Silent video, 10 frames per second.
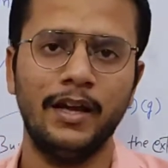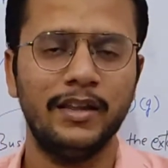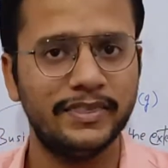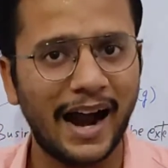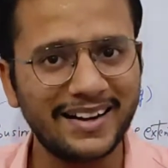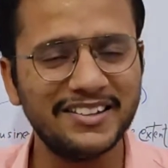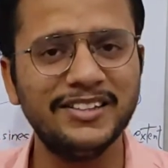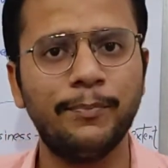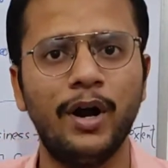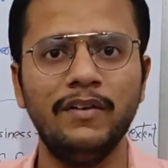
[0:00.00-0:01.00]
That is the
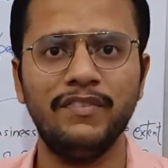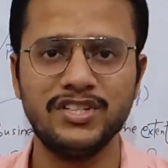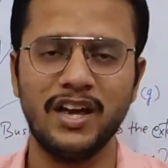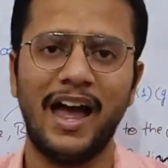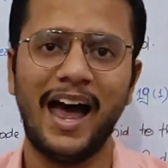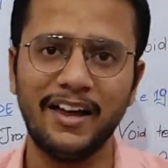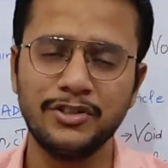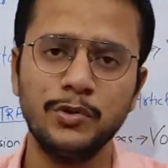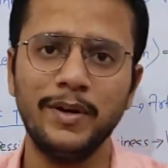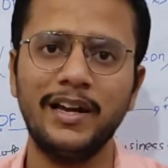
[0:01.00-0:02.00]
point which has
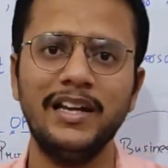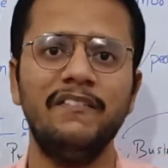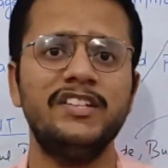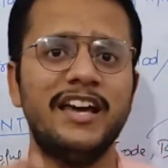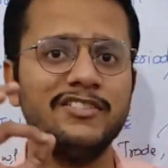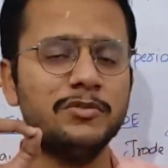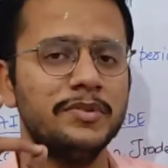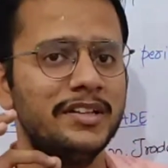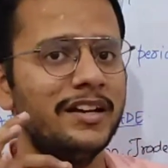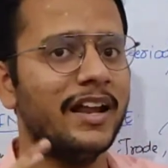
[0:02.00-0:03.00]
to be clear, which has to be
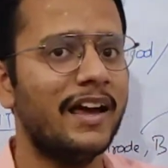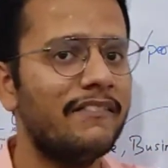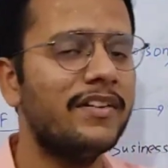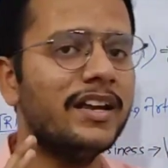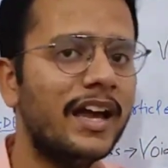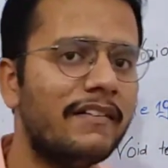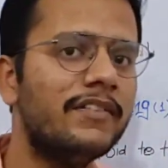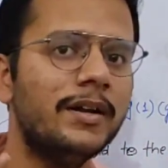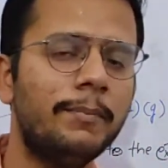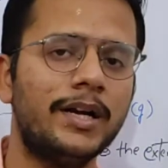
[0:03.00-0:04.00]
seen in
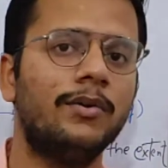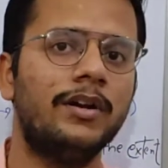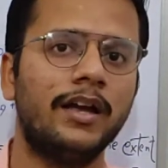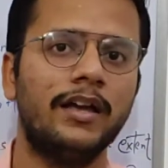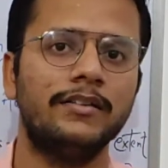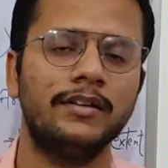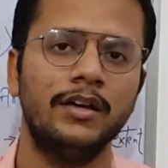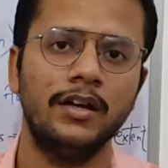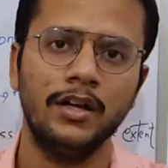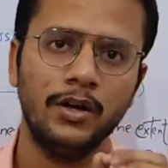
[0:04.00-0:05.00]
every particular case.
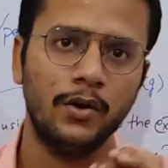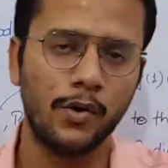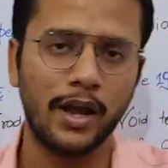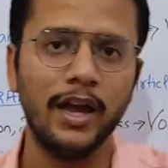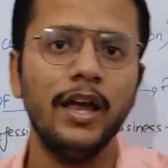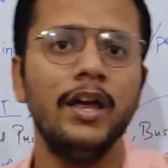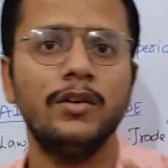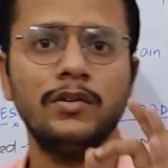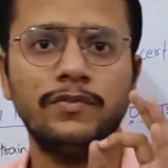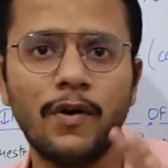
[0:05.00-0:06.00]
Okay,
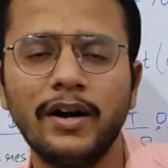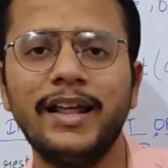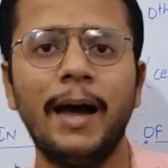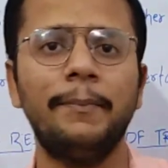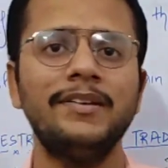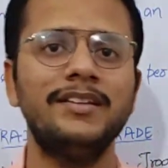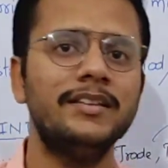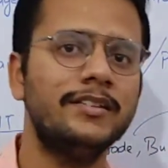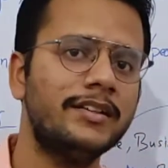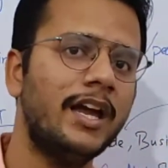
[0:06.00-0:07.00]
so what happens in
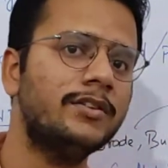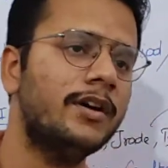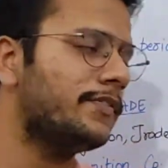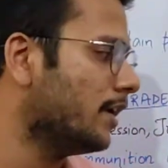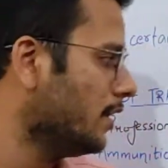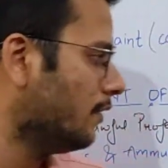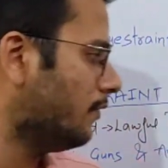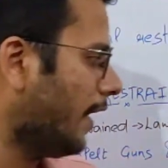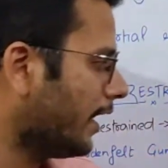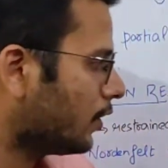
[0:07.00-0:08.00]
this case of
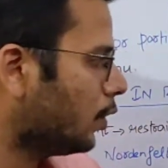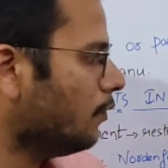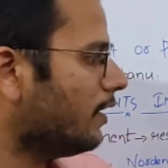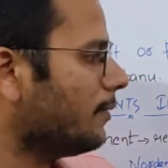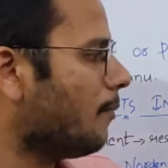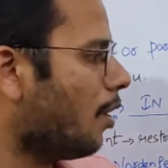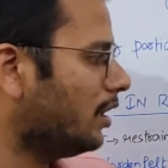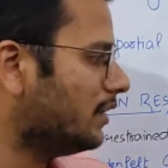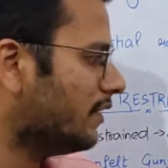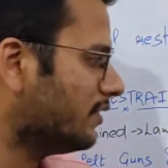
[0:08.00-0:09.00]
Vancouver
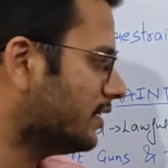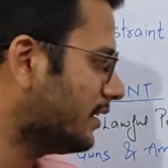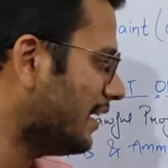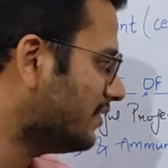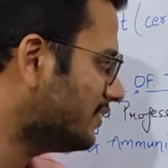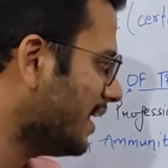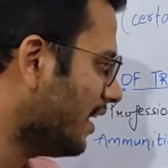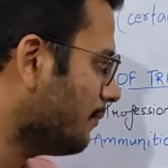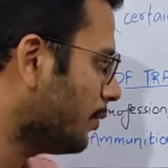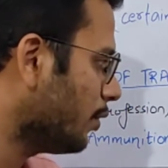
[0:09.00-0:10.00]
Malt versus and
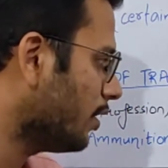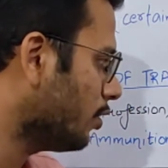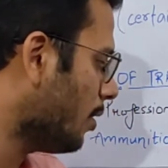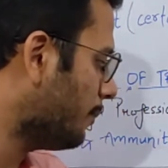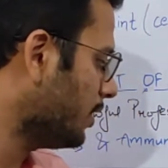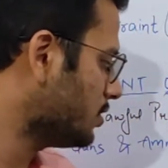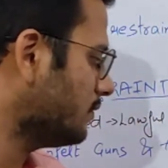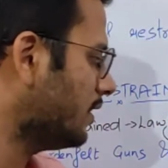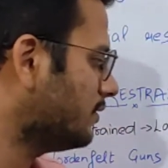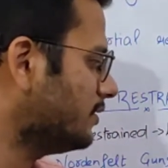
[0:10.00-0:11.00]
Sake Brewing Corporation
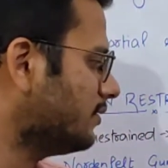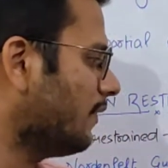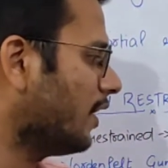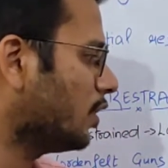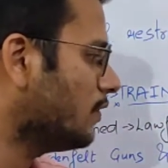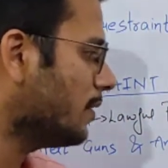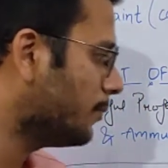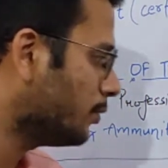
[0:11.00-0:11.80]
versus Vancouver